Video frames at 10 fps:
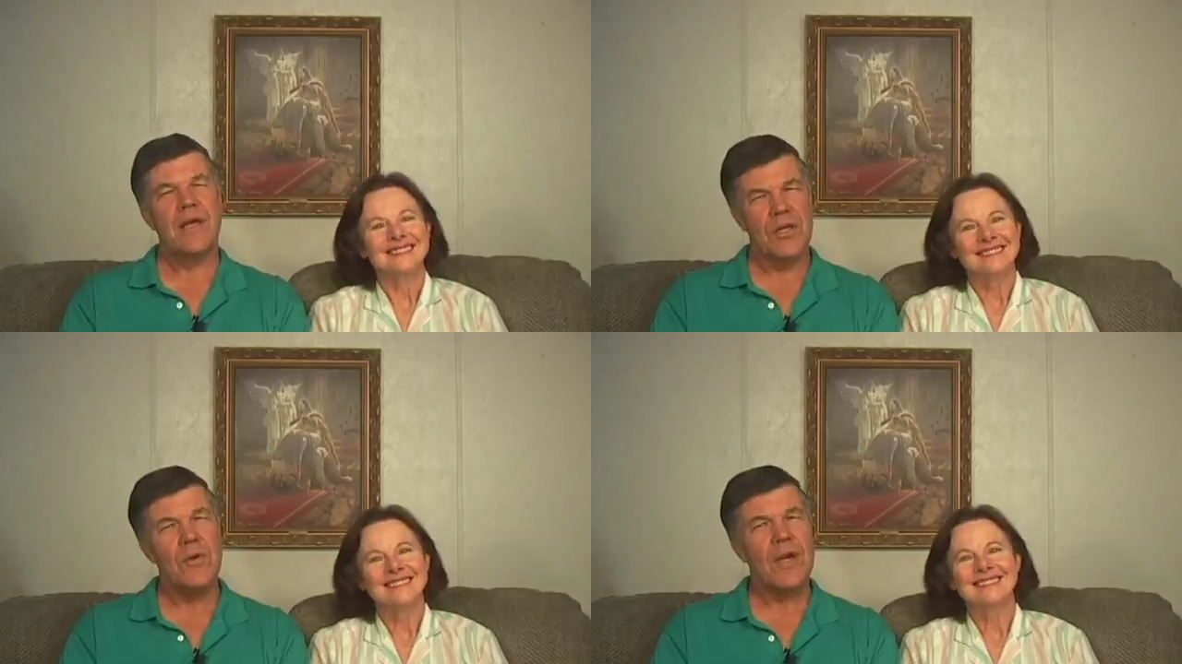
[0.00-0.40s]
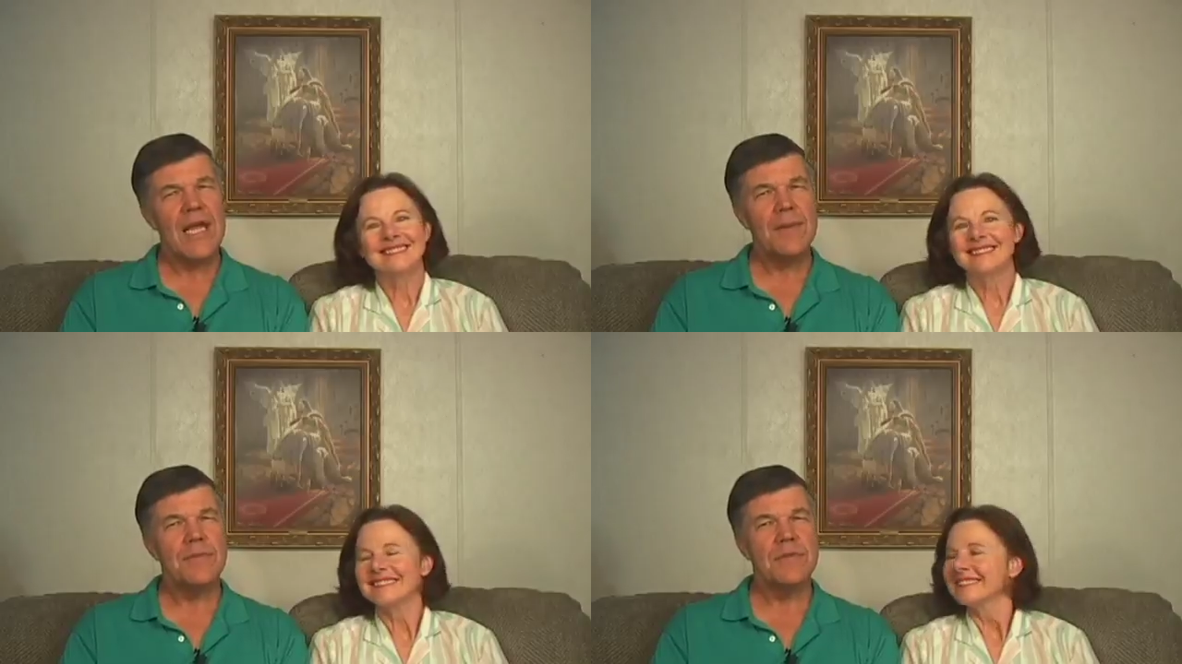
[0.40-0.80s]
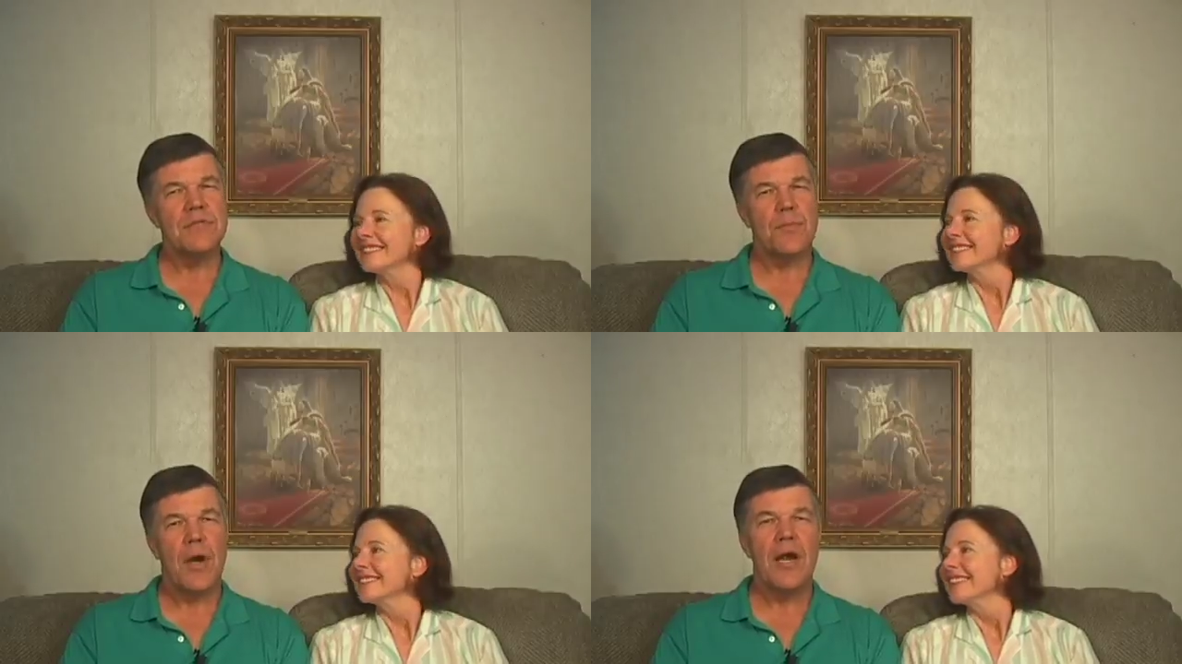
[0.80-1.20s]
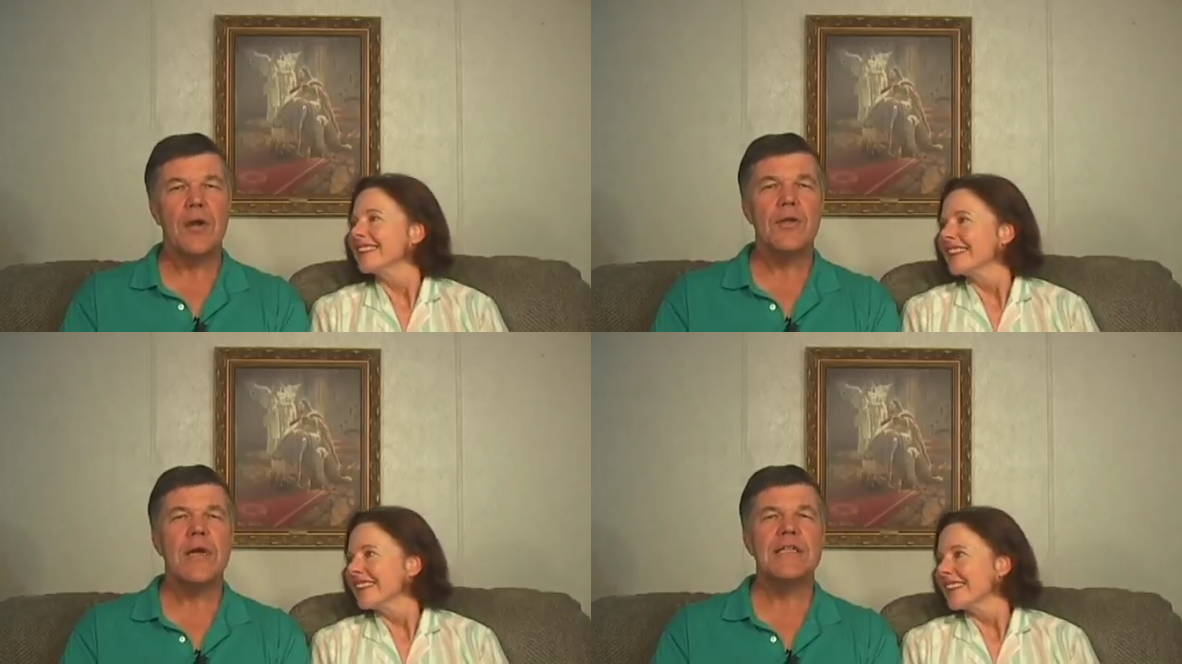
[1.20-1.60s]
Speaker 1: You're able to
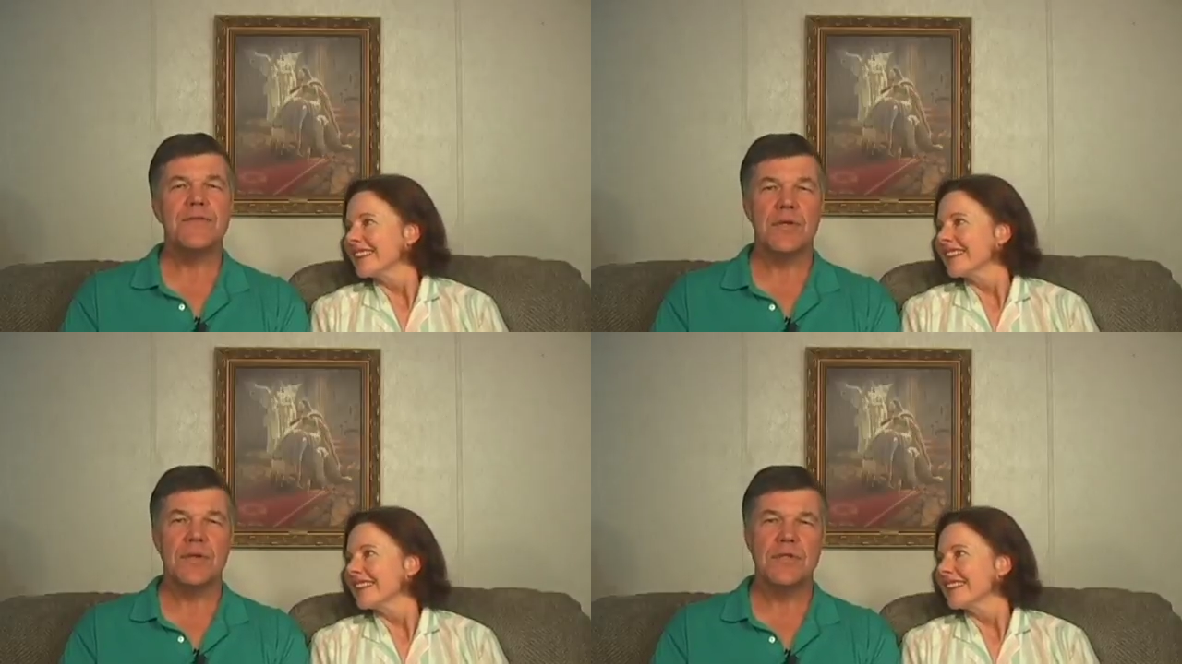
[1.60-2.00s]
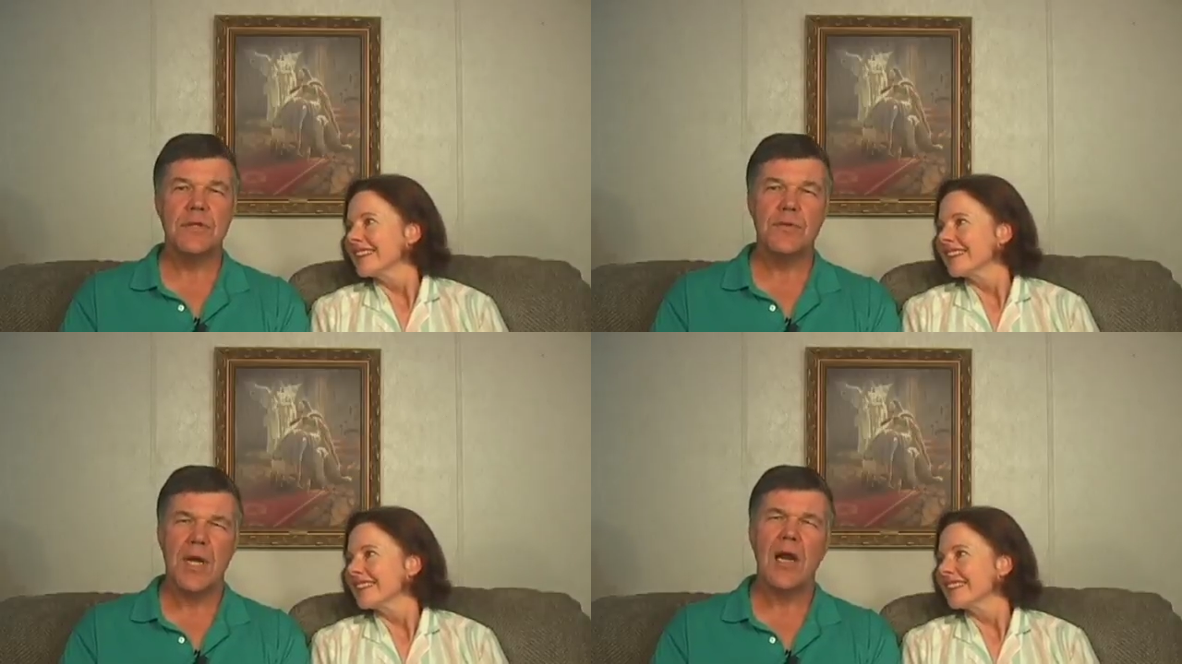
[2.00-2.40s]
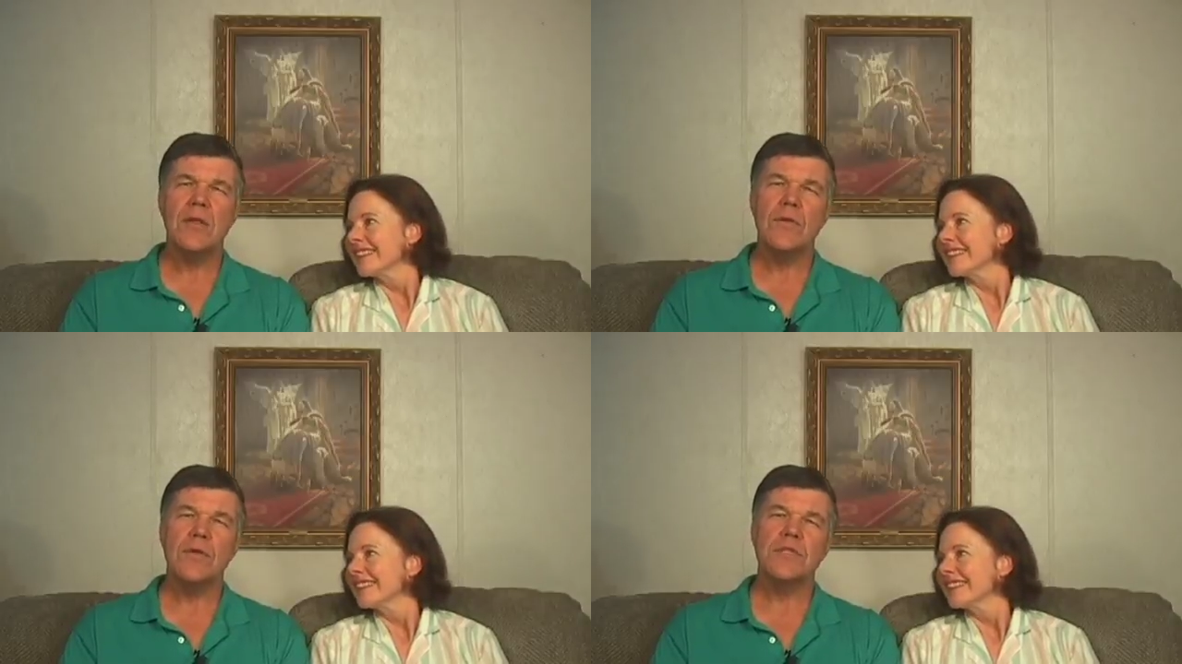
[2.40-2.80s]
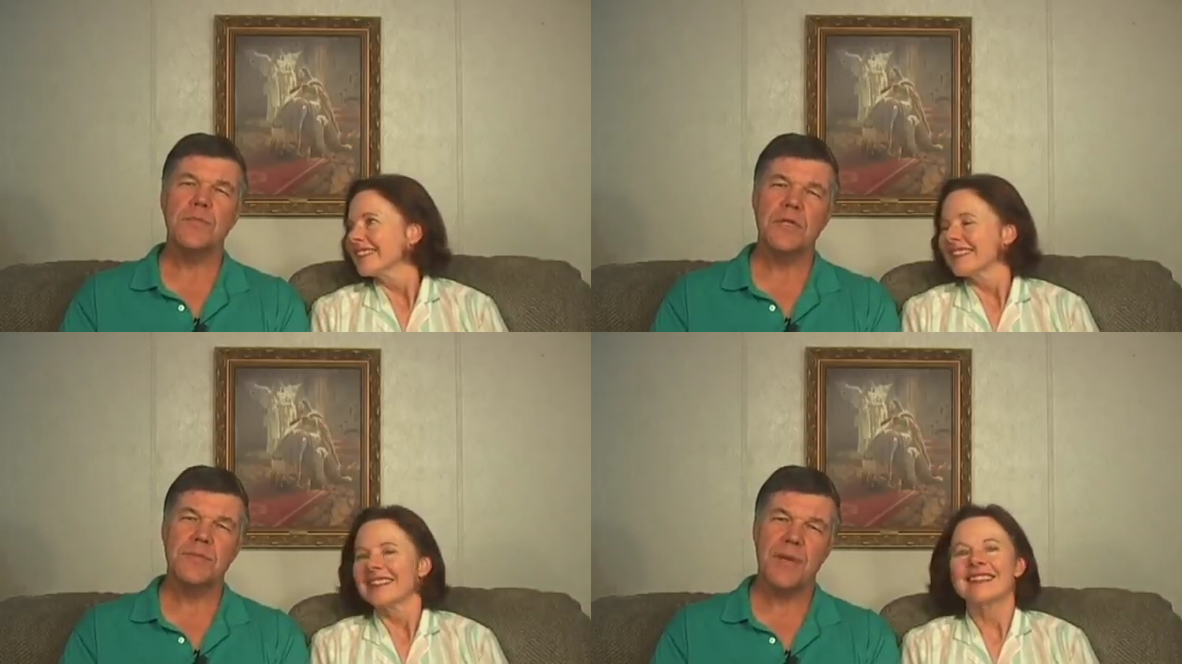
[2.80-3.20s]
prioritize for your children our Lord's
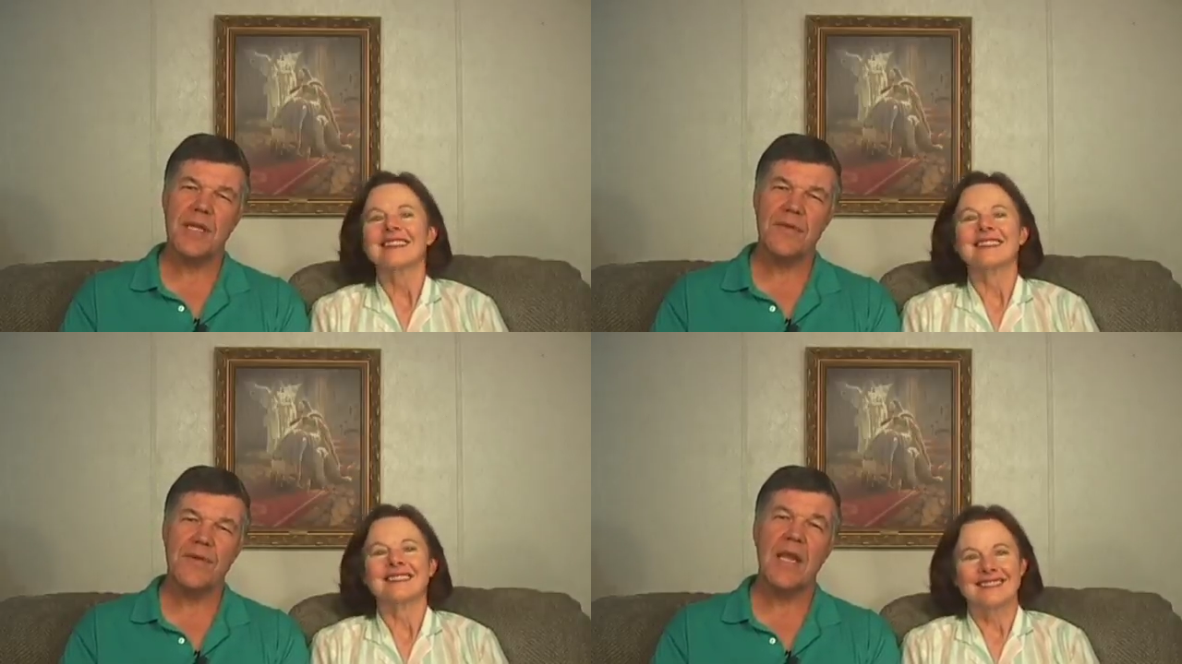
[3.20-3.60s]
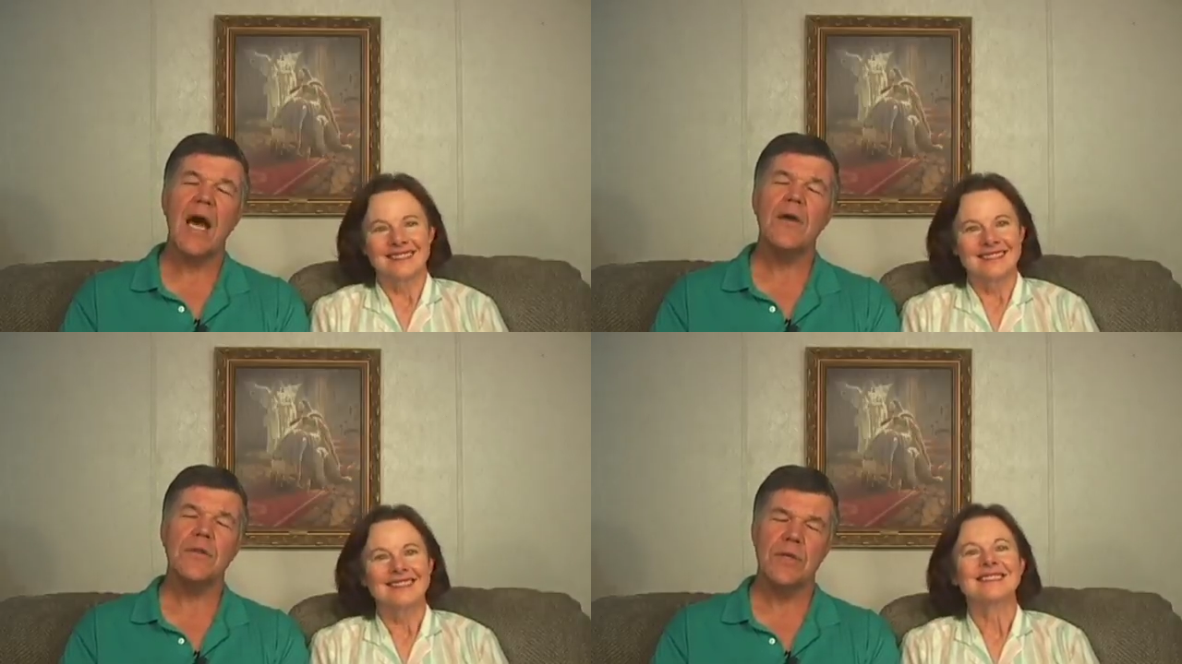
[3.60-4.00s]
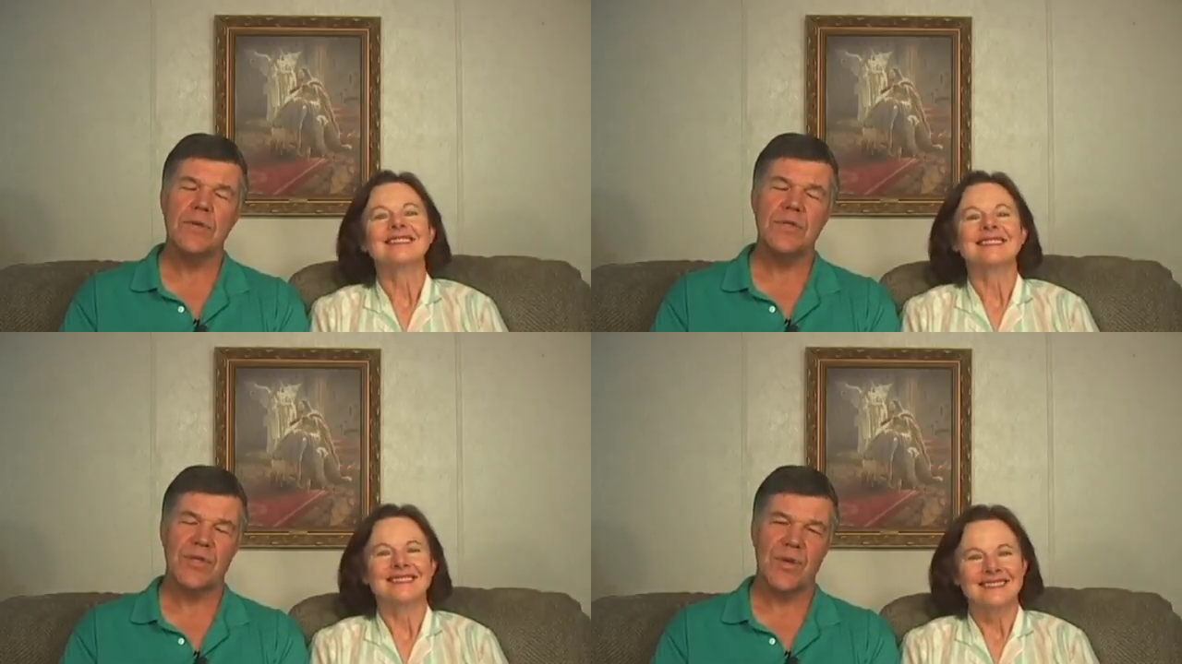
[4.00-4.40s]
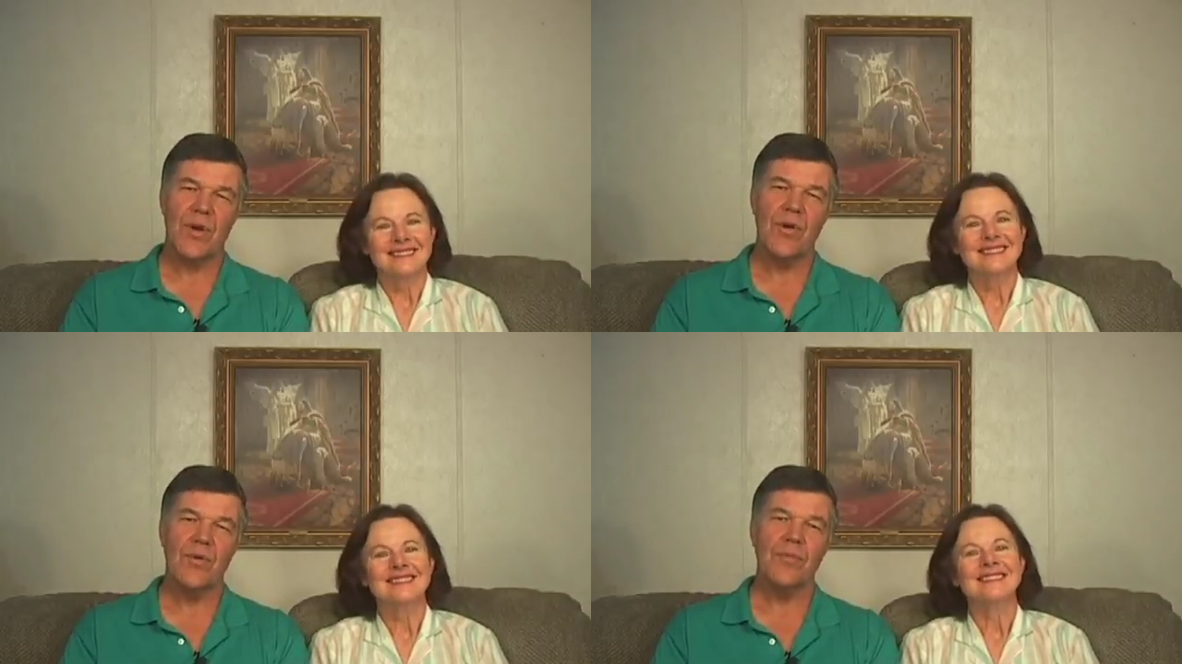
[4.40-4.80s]
perspective on how to use your
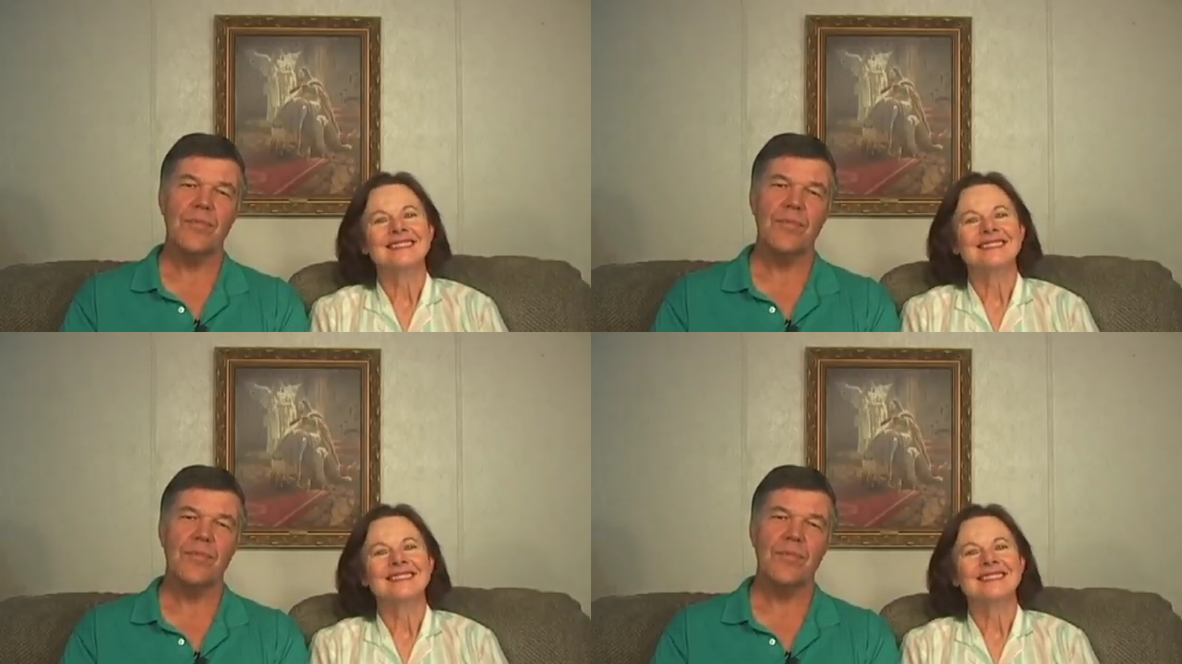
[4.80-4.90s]
home.